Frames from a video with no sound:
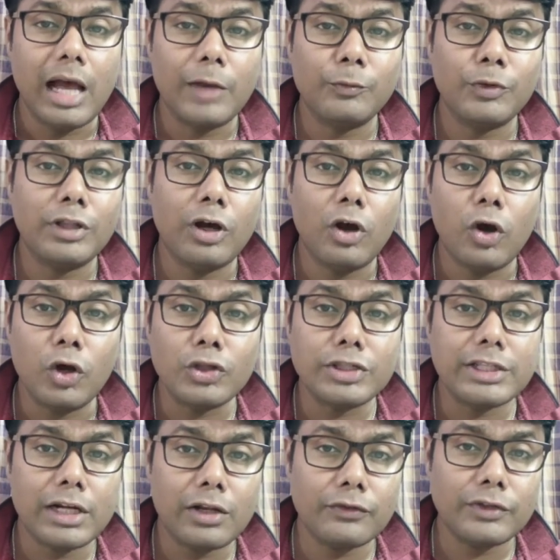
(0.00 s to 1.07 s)
I'm with the
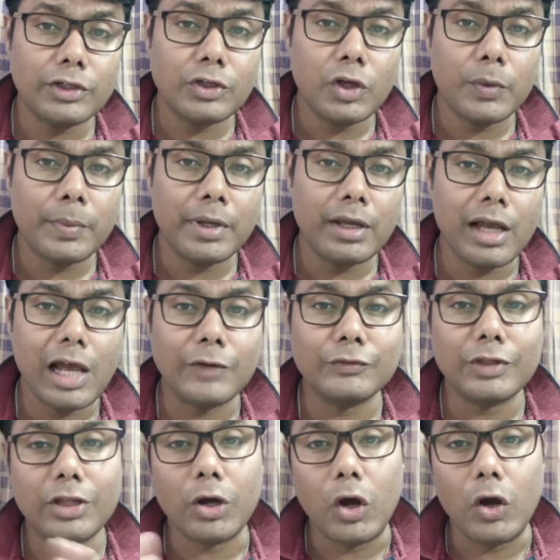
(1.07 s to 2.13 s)
on-side of the topic,
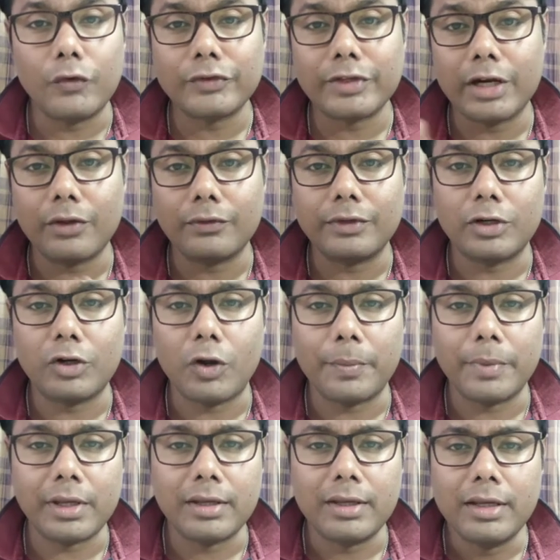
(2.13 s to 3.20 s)
I'm with the off-side of the
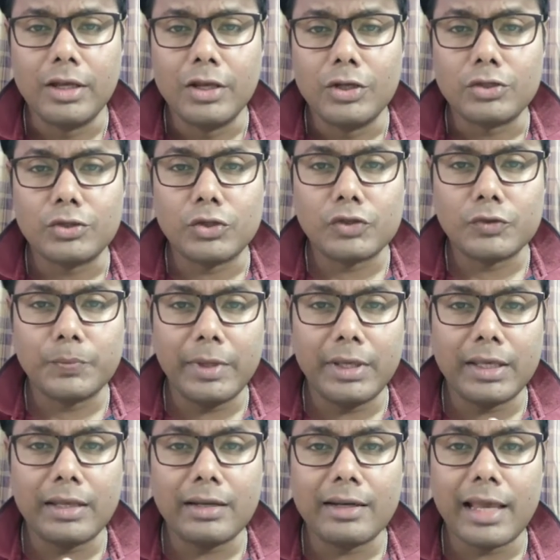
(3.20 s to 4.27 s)
topic. So
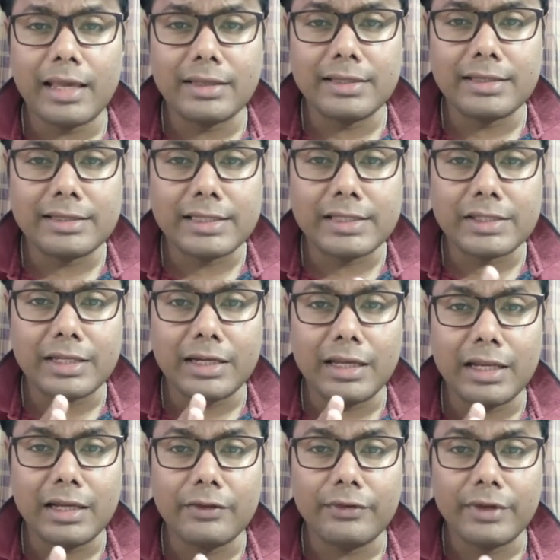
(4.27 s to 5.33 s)
speaking like this is
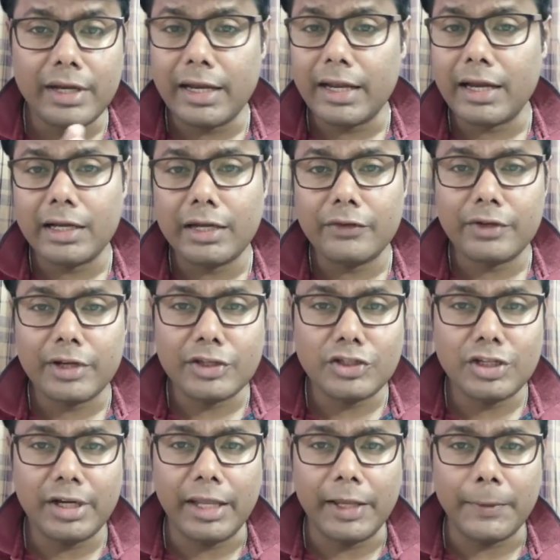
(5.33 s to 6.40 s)
really very negative in a
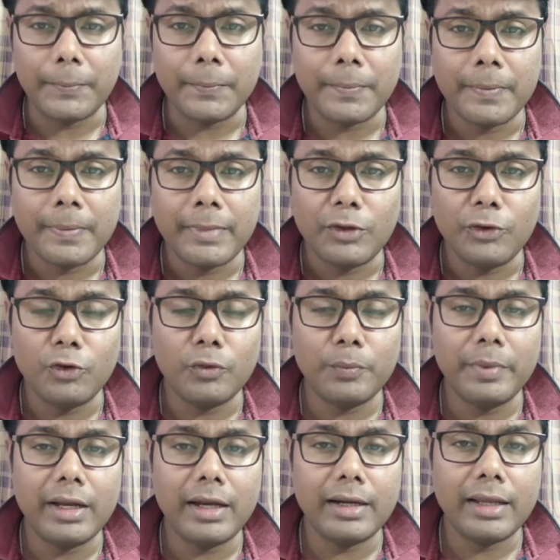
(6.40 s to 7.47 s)
GD. You
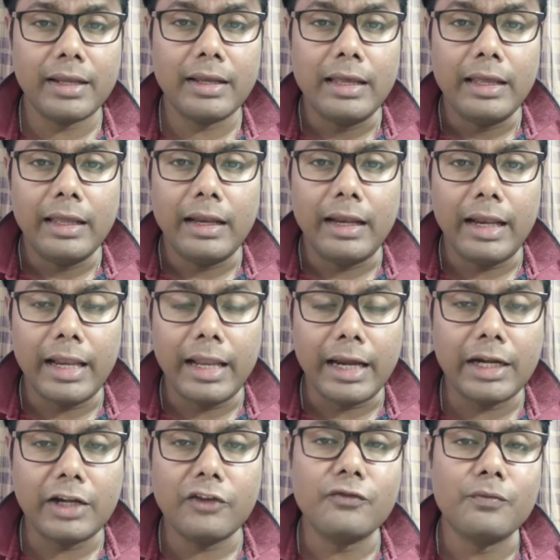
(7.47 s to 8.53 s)
would be getting
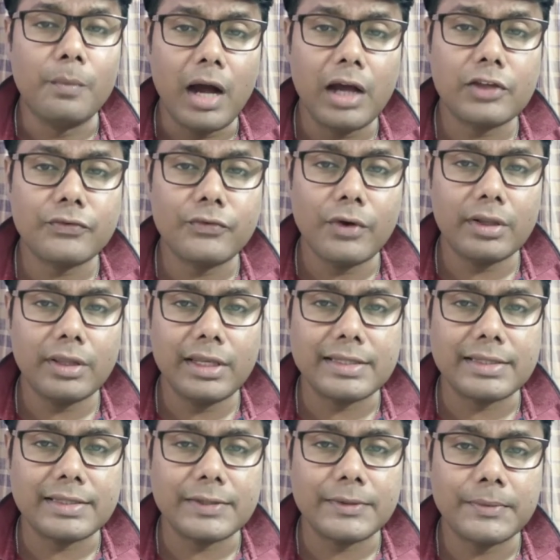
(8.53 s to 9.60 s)
negative marks for
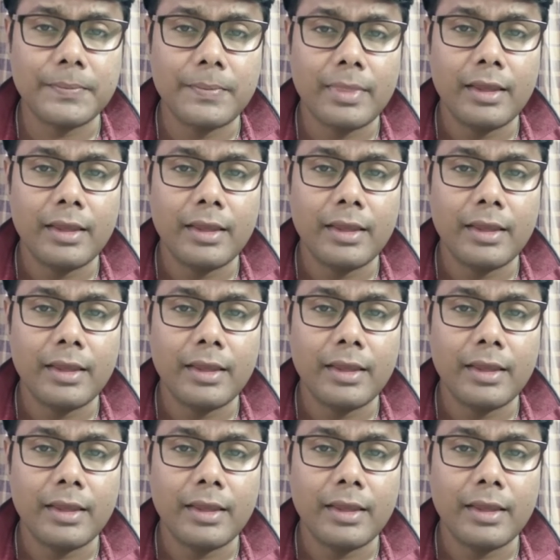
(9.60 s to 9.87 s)
this.